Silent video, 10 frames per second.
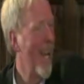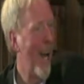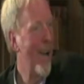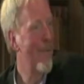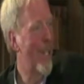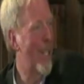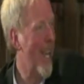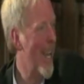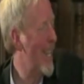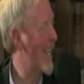I would
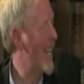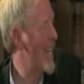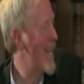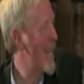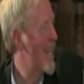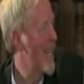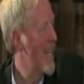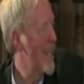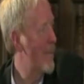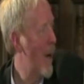say that in the,
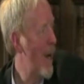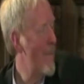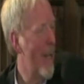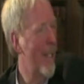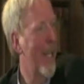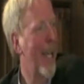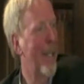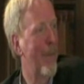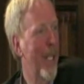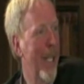the biomass
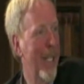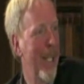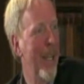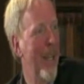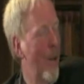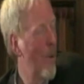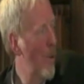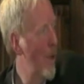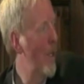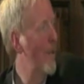sector particularly,
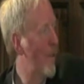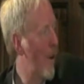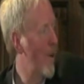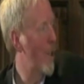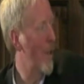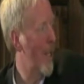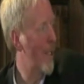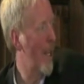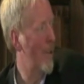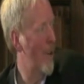woodland, forestry,
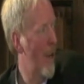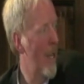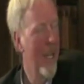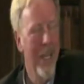etc.,